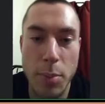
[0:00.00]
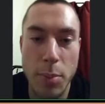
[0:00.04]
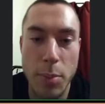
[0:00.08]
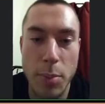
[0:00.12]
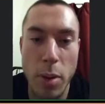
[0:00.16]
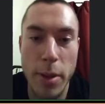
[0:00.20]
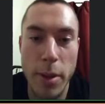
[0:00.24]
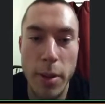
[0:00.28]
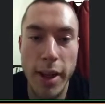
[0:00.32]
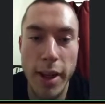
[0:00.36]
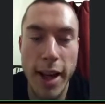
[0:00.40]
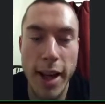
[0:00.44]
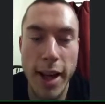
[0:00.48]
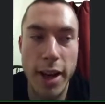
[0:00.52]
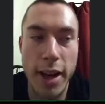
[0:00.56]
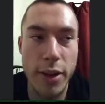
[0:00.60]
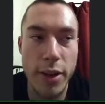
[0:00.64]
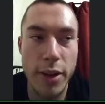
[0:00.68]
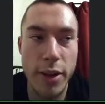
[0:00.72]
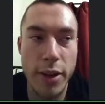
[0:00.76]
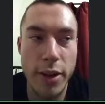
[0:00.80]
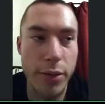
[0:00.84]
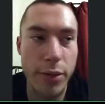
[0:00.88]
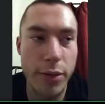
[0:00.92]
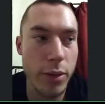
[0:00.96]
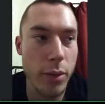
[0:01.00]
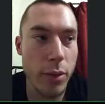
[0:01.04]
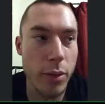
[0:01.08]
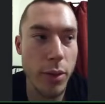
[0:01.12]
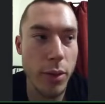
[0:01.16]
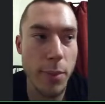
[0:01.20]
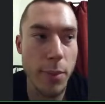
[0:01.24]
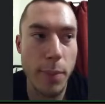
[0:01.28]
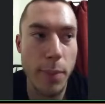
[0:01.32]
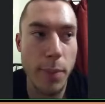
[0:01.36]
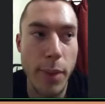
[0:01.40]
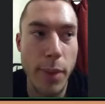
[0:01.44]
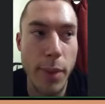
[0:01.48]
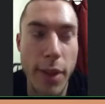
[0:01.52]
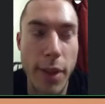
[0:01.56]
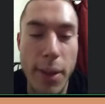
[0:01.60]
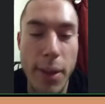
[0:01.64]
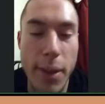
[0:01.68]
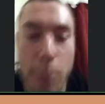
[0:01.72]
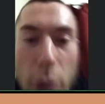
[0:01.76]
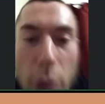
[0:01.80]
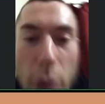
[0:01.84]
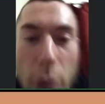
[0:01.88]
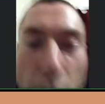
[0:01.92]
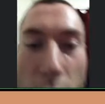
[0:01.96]
that's probably
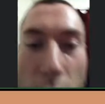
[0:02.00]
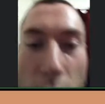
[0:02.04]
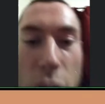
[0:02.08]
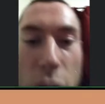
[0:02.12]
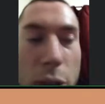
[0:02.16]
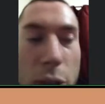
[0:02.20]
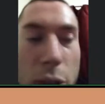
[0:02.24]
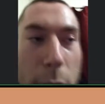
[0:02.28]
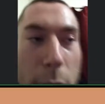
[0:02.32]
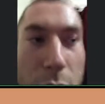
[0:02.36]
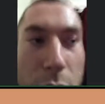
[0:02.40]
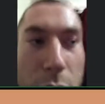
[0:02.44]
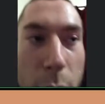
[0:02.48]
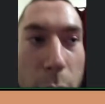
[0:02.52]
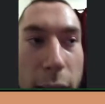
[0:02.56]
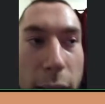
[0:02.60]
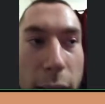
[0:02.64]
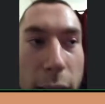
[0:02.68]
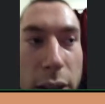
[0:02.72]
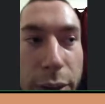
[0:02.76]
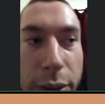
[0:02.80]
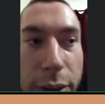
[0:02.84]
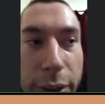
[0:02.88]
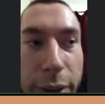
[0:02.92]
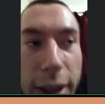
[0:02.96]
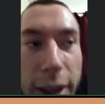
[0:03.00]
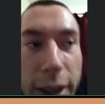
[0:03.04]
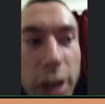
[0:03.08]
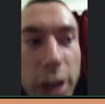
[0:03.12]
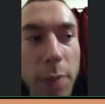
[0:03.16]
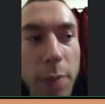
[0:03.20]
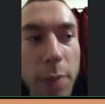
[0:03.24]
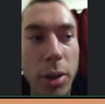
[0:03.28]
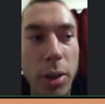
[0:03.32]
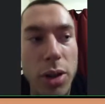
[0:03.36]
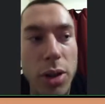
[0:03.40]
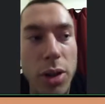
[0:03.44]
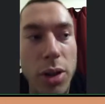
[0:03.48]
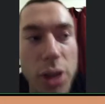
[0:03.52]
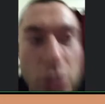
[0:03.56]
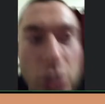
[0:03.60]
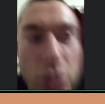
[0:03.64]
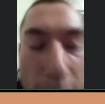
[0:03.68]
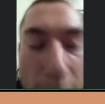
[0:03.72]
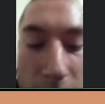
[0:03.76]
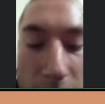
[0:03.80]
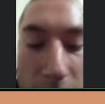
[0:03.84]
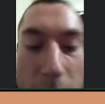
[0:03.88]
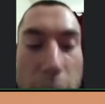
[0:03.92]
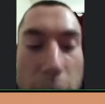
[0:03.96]
contributes to why he's a failure, because he
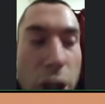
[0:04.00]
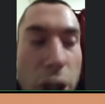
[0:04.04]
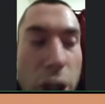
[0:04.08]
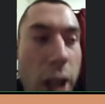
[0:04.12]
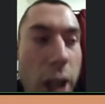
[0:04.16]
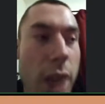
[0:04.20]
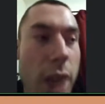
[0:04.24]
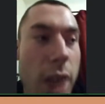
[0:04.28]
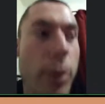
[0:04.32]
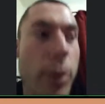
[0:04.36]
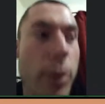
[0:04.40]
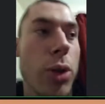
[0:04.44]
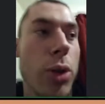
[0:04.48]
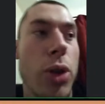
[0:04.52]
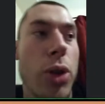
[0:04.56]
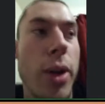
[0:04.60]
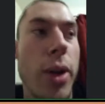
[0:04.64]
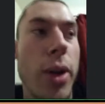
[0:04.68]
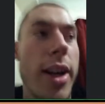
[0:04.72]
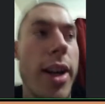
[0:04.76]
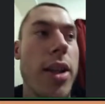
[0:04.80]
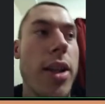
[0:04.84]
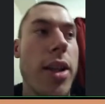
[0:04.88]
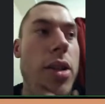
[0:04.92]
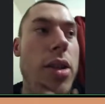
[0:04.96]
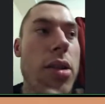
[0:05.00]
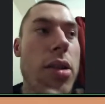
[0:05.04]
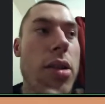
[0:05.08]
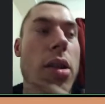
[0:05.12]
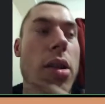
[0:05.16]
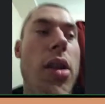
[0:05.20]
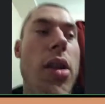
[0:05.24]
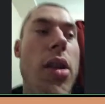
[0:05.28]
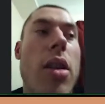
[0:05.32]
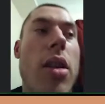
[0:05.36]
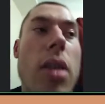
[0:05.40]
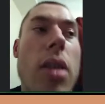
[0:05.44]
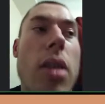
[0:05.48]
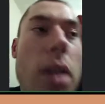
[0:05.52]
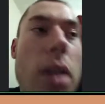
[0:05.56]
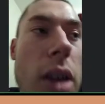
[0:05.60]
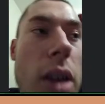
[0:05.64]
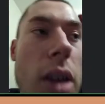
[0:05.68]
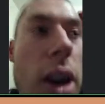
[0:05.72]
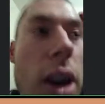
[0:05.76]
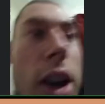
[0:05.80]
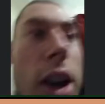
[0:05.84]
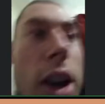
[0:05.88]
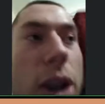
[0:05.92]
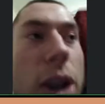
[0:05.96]
tries to be a jack of all trades.
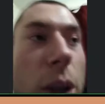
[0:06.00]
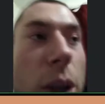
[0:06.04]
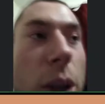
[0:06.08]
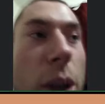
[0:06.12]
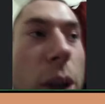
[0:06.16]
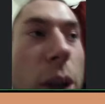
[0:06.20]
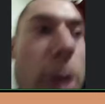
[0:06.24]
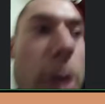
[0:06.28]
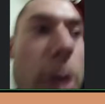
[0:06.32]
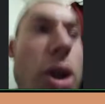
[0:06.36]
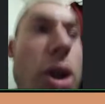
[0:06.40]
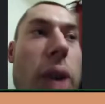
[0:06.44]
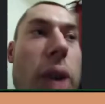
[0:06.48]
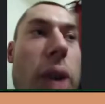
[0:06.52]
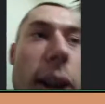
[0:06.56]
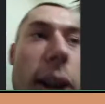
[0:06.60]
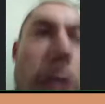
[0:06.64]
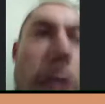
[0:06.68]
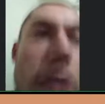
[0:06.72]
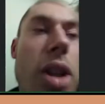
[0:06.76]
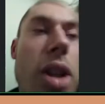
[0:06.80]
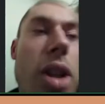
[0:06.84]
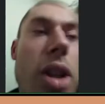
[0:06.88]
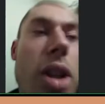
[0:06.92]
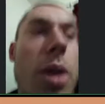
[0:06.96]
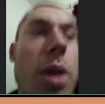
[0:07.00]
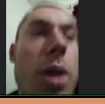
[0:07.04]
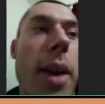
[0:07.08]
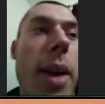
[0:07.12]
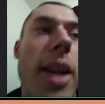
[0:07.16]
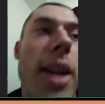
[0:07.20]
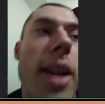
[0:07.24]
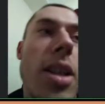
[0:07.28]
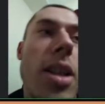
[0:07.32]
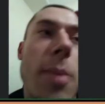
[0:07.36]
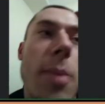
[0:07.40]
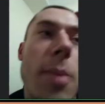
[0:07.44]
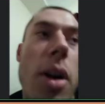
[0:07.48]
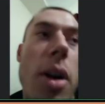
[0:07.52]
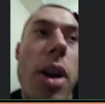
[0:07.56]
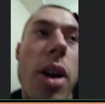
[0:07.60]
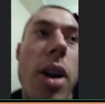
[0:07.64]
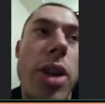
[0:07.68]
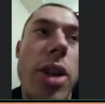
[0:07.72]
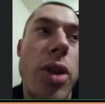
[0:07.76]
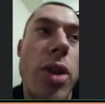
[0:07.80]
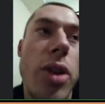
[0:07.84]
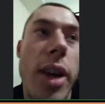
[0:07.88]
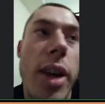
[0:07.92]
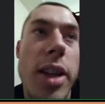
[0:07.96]
So he tried to do ASMR, he
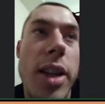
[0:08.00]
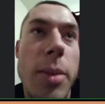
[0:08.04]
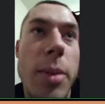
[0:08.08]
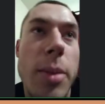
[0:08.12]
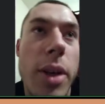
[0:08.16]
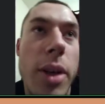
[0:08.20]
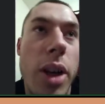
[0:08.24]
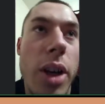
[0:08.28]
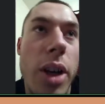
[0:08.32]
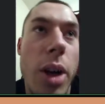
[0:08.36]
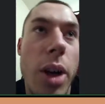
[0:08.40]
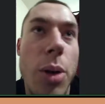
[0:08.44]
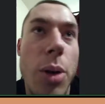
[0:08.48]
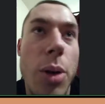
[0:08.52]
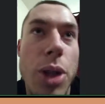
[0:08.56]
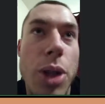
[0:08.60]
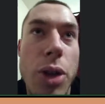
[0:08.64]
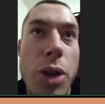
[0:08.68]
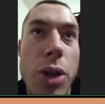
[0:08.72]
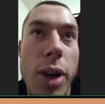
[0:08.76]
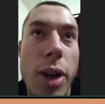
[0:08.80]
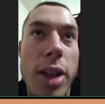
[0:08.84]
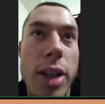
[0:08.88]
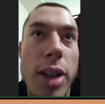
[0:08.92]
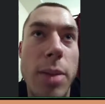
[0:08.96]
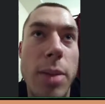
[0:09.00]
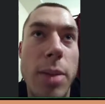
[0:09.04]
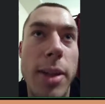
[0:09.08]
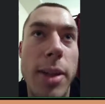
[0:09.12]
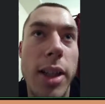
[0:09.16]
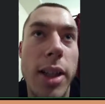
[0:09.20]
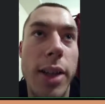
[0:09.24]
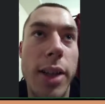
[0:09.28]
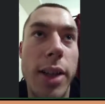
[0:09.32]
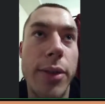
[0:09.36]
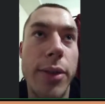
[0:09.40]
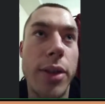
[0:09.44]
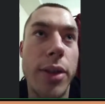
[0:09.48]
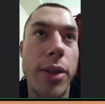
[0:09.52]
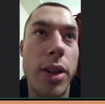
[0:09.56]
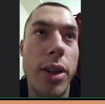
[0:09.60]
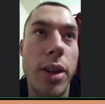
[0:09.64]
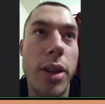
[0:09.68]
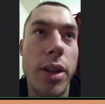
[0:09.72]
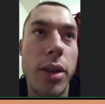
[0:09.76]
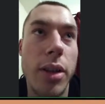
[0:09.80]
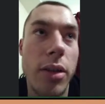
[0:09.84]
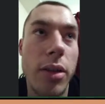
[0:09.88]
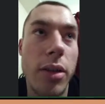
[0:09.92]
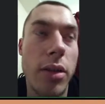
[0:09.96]
tried to be a coach, he tried to be a lifter,
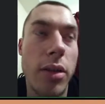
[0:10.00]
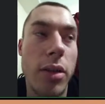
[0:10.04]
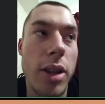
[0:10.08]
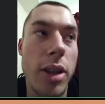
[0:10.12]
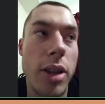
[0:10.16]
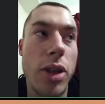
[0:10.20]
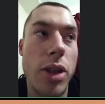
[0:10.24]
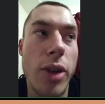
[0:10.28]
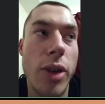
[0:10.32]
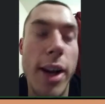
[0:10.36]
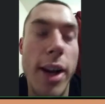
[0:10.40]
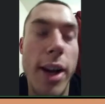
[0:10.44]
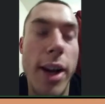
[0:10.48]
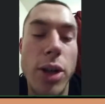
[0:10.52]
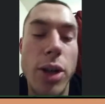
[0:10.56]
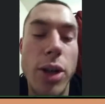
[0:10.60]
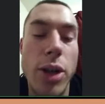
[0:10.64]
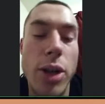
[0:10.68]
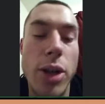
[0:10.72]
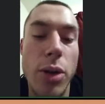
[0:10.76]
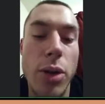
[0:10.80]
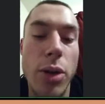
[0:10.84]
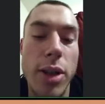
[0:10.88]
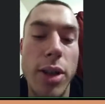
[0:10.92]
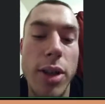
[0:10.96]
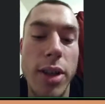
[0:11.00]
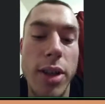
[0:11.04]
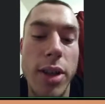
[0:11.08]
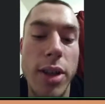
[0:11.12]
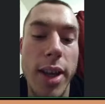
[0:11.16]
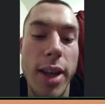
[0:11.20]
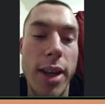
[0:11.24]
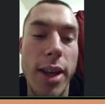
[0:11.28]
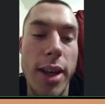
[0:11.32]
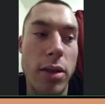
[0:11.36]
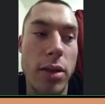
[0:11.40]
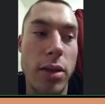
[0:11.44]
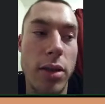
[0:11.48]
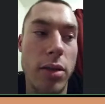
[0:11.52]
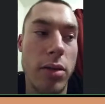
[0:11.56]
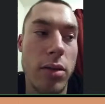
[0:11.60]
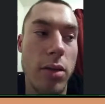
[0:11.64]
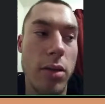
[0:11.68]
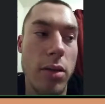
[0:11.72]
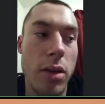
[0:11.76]
he tries all these things,